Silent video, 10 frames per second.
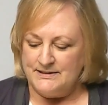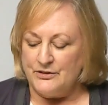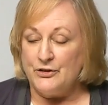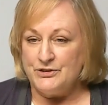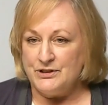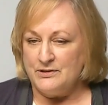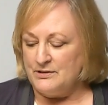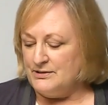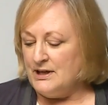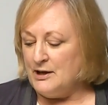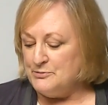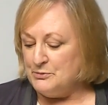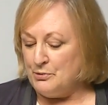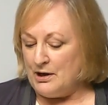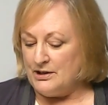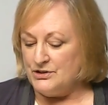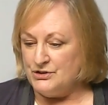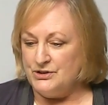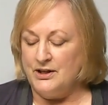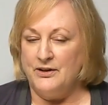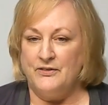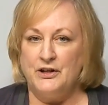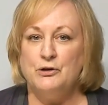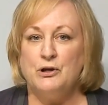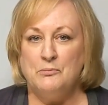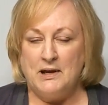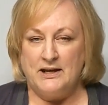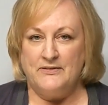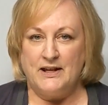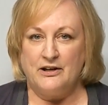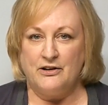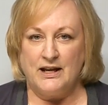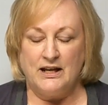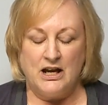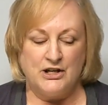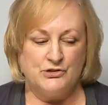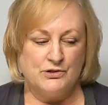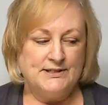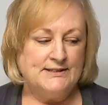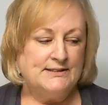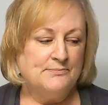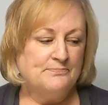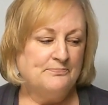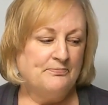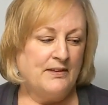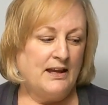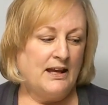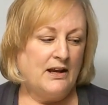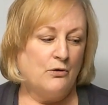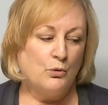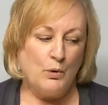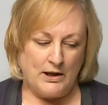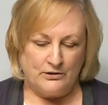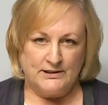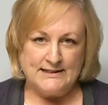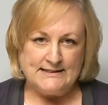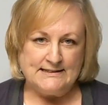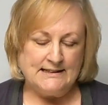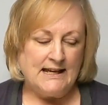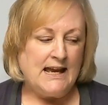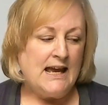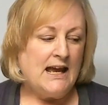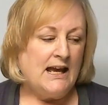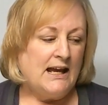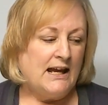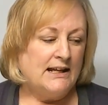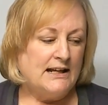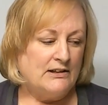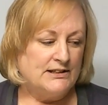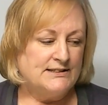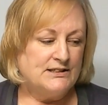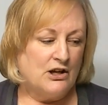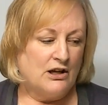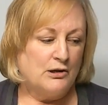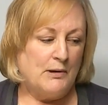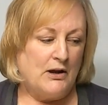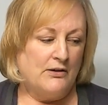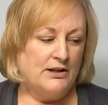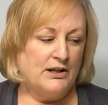So those are the types of products that you can make that are anhydrous or waterless. And now let's talk about